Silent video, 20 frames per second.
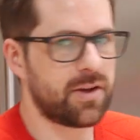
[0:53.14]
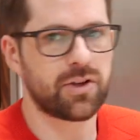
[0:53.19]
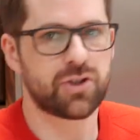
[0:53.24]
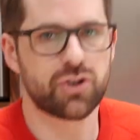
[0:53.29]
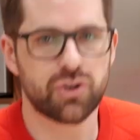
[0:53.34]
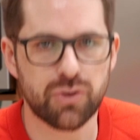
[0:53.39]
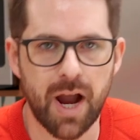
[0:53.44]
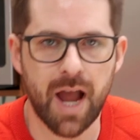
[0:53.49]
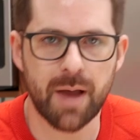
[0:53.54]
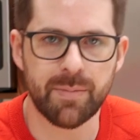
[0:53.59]

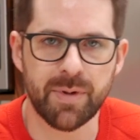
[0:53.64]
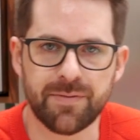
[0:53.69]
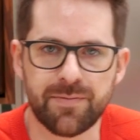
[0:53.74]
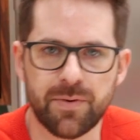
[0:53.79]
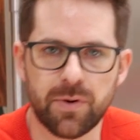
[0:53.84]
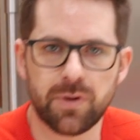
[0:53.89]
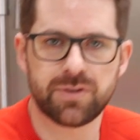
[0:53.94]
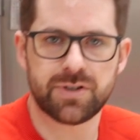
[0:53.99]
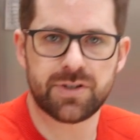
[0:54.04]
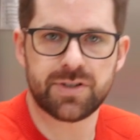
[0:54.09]
Try me,
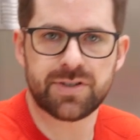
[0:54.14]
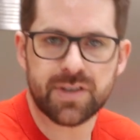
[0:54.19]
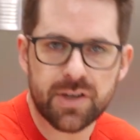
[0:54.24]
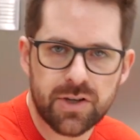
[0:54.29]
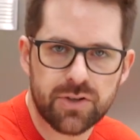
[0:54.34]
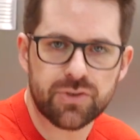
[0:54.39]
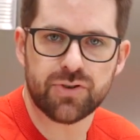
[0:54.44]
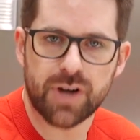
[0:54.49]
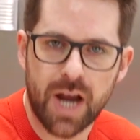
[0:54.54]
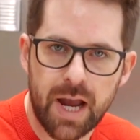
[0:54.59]
Folgers.
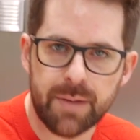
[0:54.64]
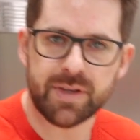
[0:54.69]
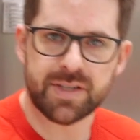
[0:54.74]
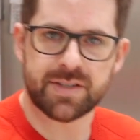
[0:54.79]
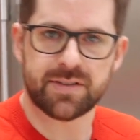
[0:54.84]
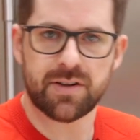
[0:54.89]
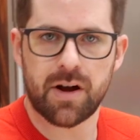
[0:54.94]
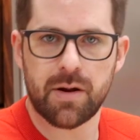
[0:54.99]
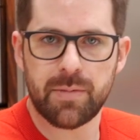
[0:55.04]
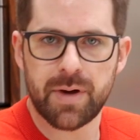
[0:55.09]
Try me,
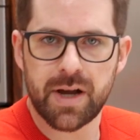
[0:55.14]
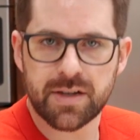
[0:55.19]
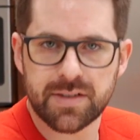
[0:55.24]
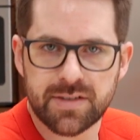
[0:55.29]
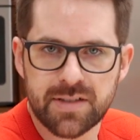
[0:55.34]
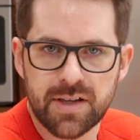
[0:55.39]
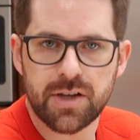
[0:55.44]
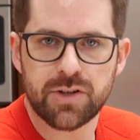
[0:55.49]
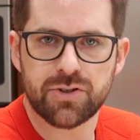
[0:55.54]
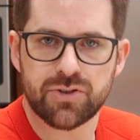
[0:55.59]

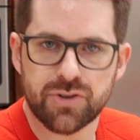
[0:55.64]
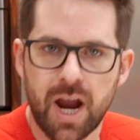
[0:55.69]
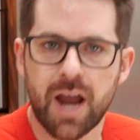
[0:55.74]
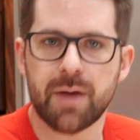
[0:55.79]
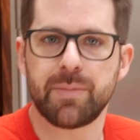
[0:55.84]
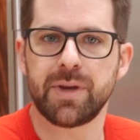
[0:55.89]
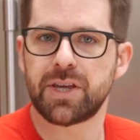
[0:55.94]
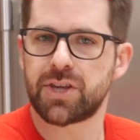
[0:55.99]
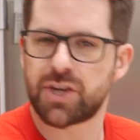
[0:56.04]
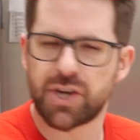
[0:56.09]
Starbucks. Try
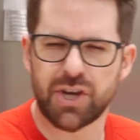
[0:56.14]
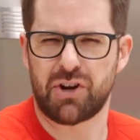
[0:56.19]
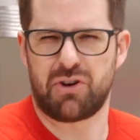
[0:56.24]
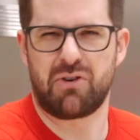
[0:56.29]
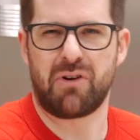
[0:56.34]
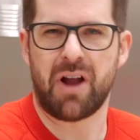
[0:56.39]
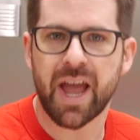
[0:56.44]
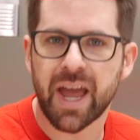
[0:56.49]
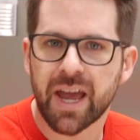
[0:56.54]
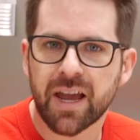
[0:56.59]
me,
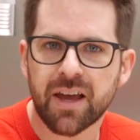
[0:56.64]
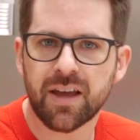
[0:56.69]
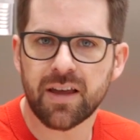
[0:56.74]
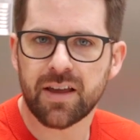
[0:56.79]
Keurig.